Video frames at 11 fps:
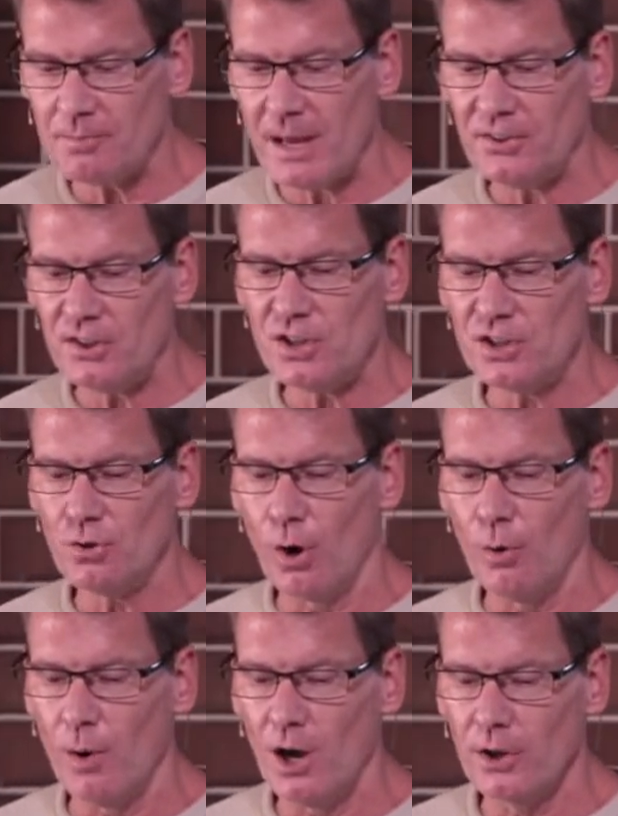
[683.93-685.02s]
message into a
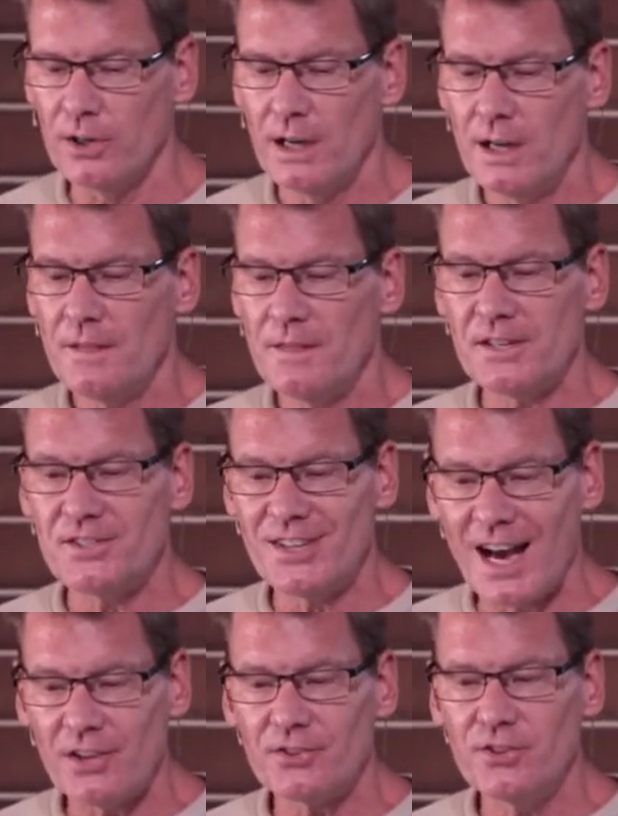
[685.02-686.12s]
world that
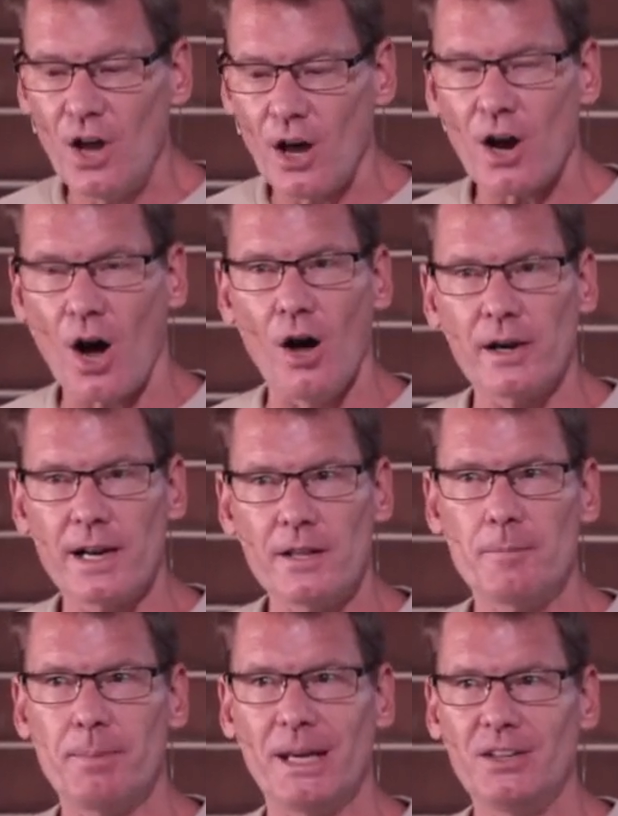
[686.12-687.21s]
does not honor the
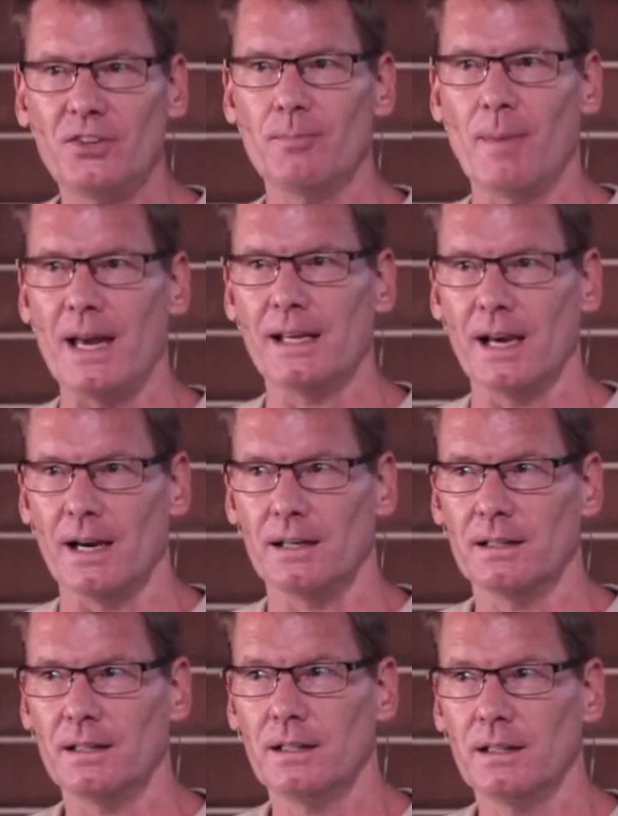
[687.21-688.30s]
peacemaker.
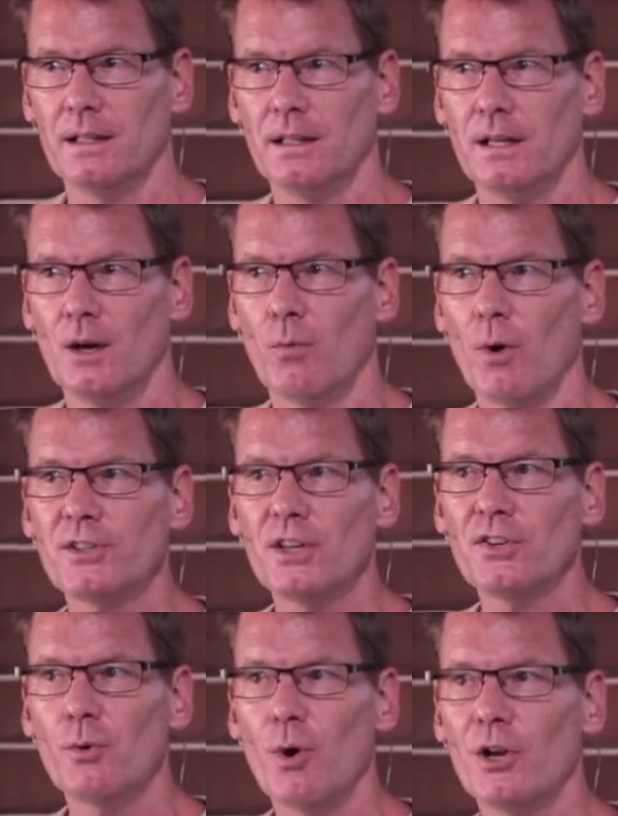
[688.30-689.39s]
What does
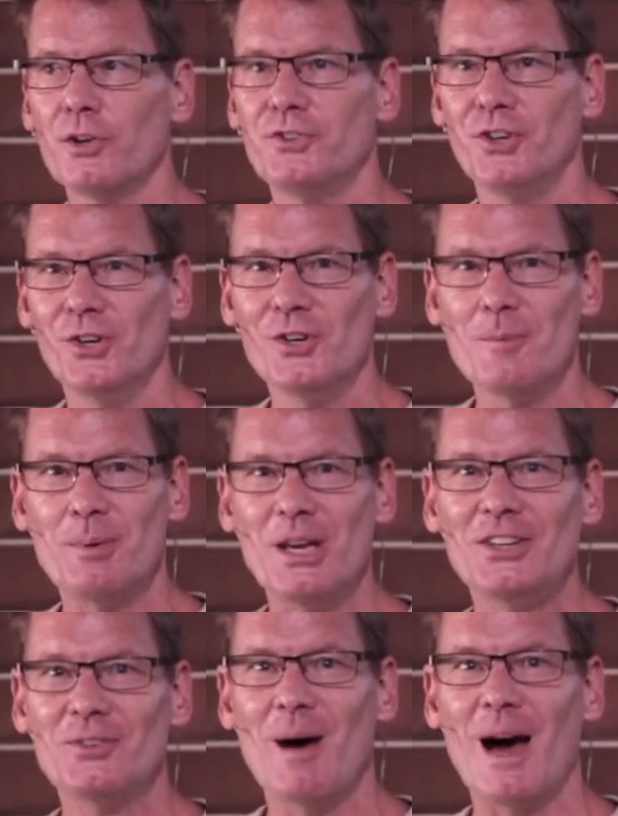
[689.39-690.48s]
the world do to
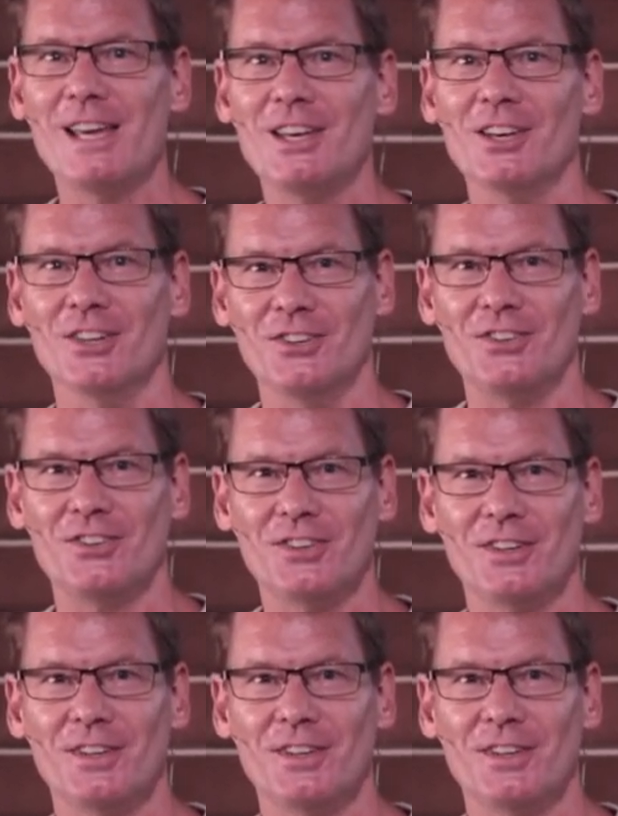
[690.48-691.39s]
peacemakers?